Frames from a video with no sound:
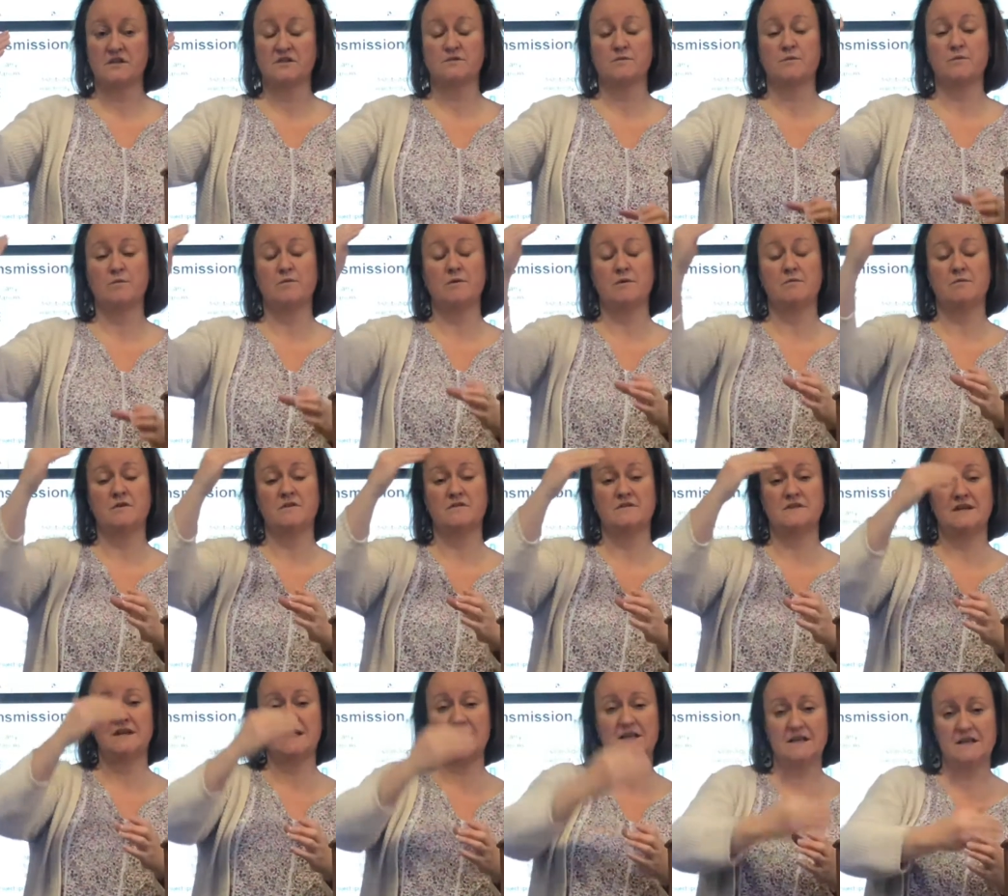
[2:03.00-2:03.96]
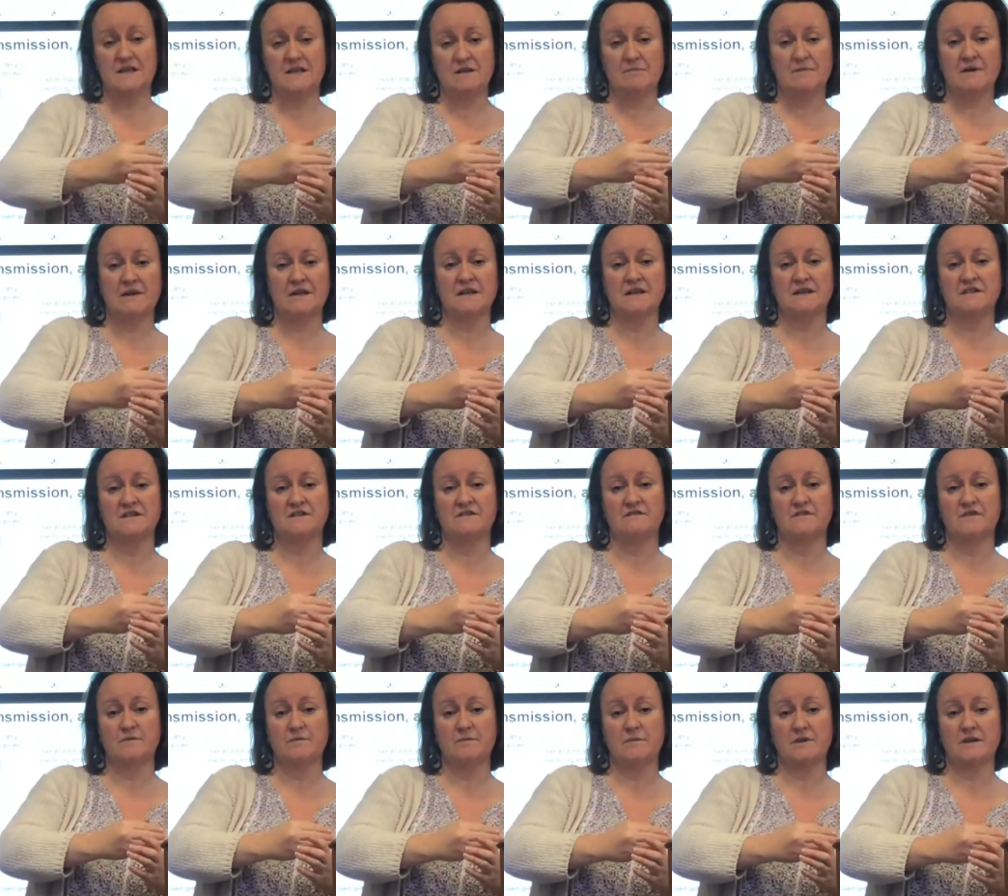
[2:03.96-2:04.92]
So when we moved it in, the magnetic
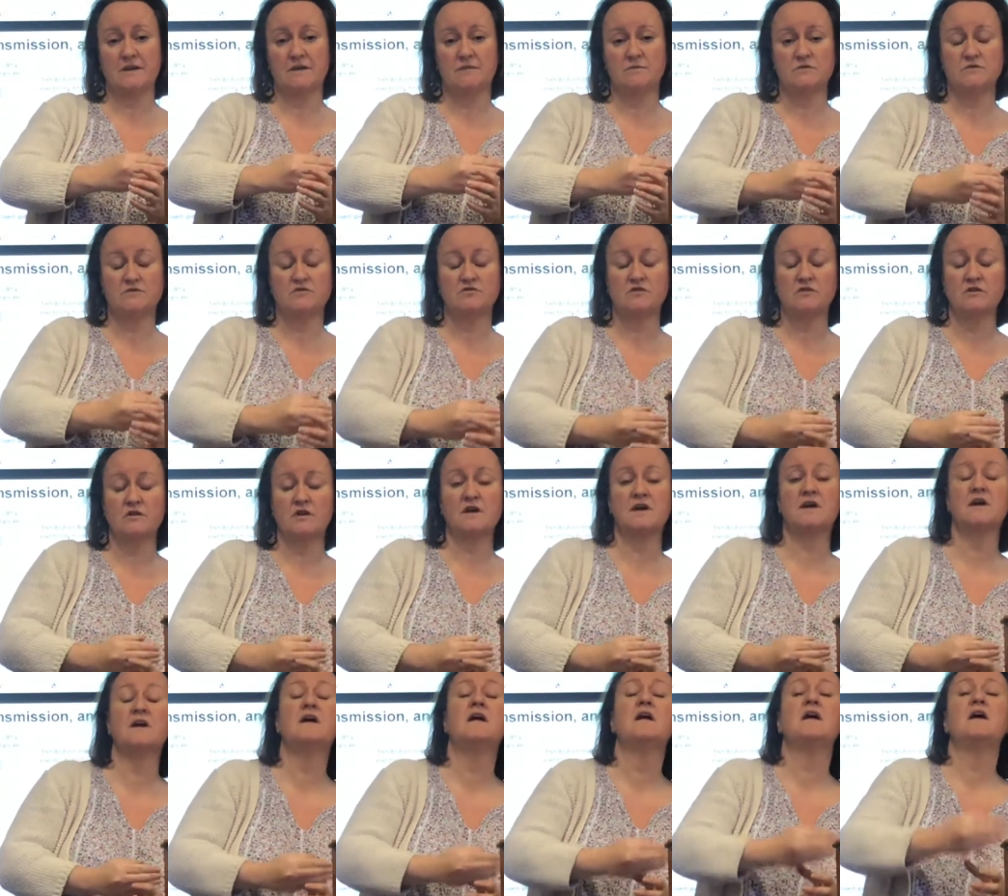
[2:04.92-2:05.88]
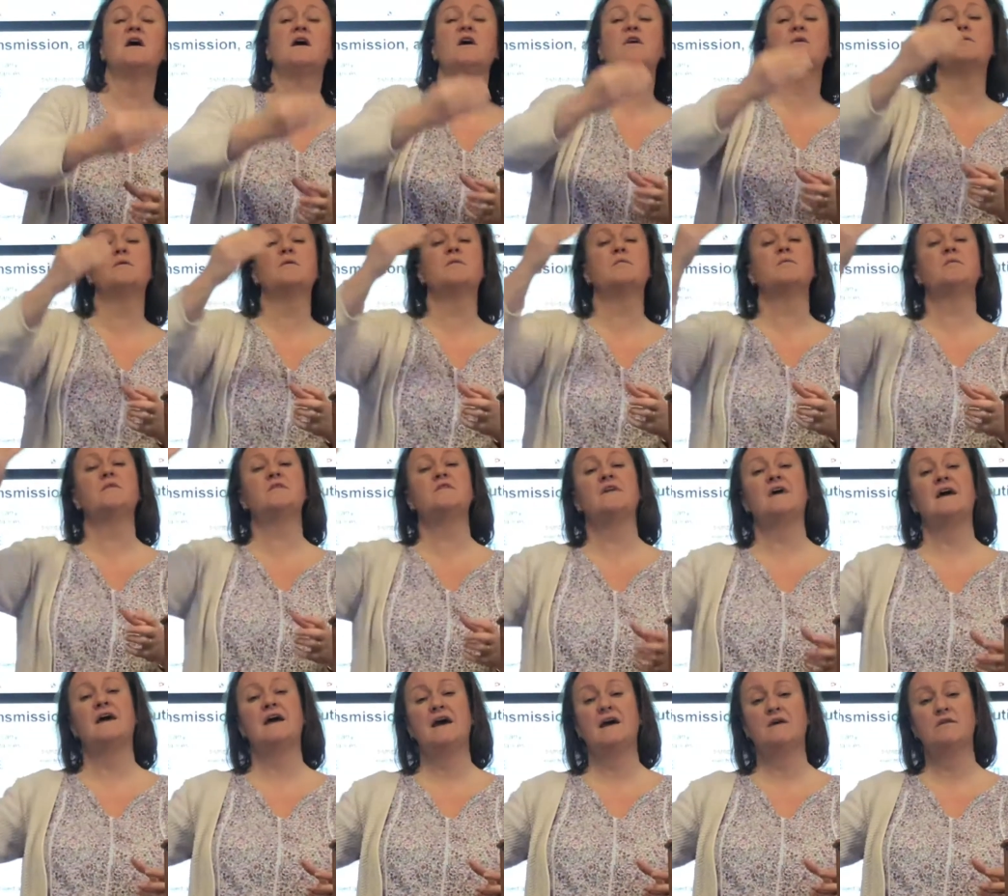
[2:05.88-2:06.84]
field became stronger, and when we moved
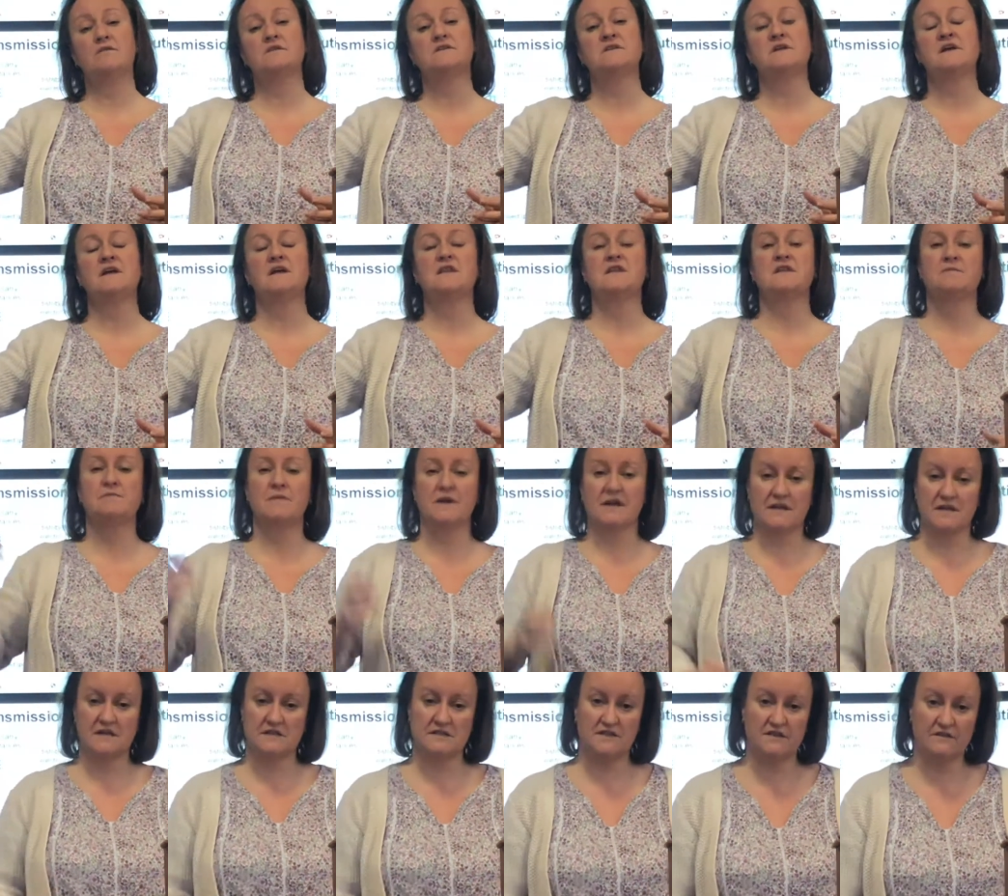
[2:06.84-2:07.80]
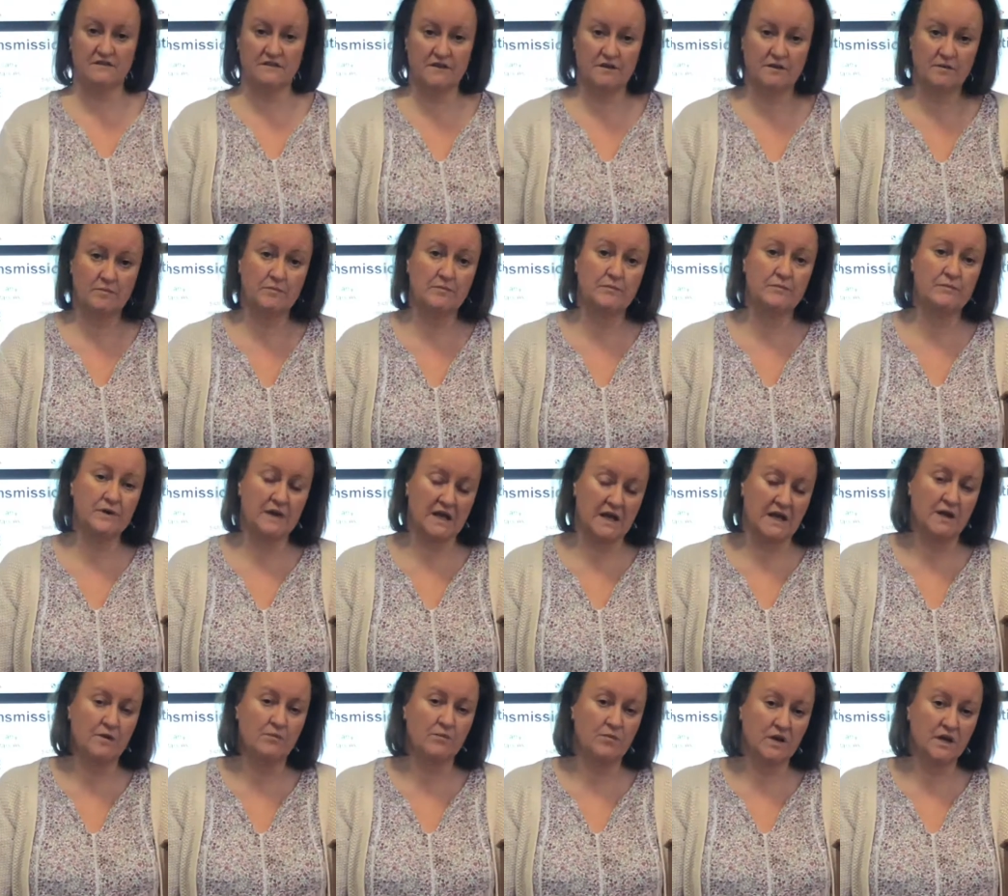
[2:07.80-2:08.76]
it out, the magnetic field
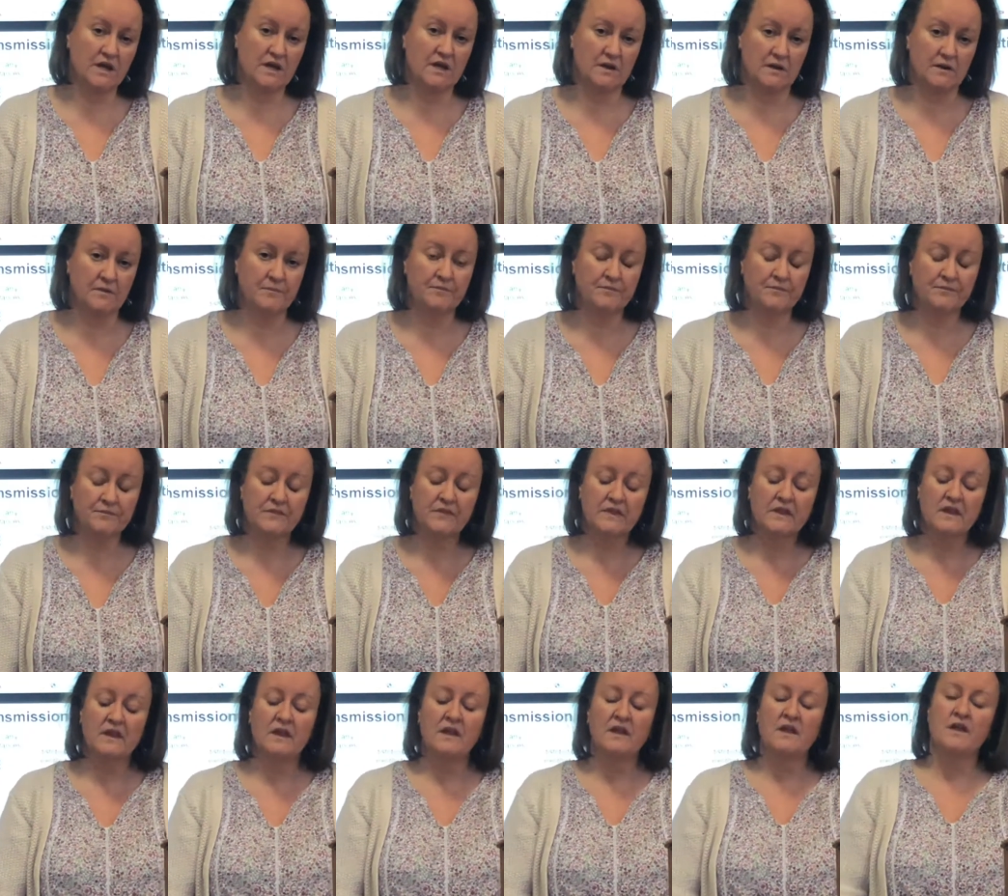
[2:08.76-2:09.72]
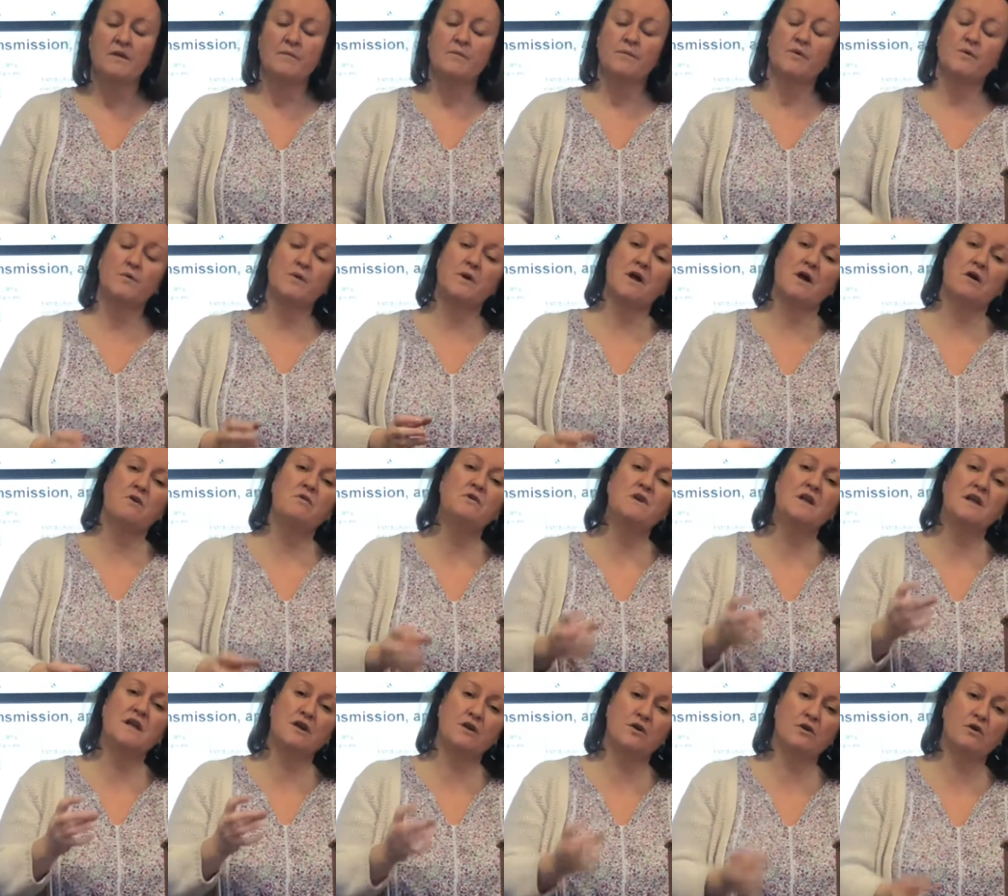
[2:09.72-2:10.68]
became weaker. But we
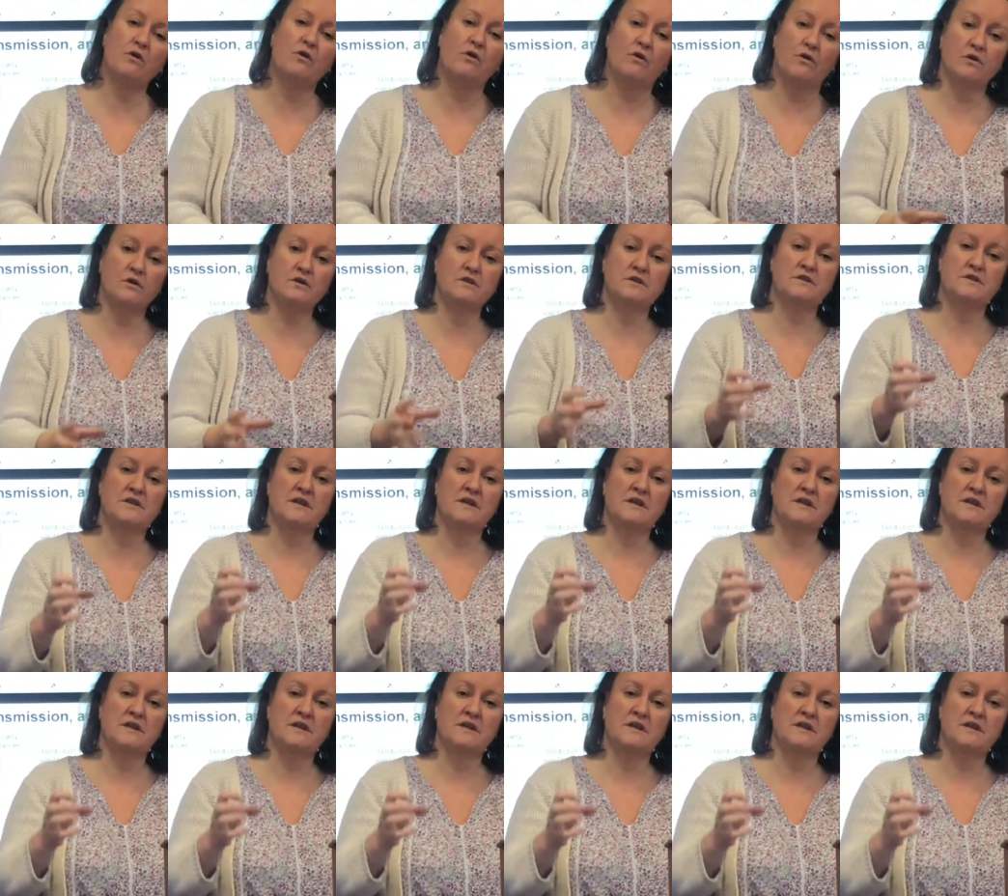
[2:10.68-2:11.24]
only got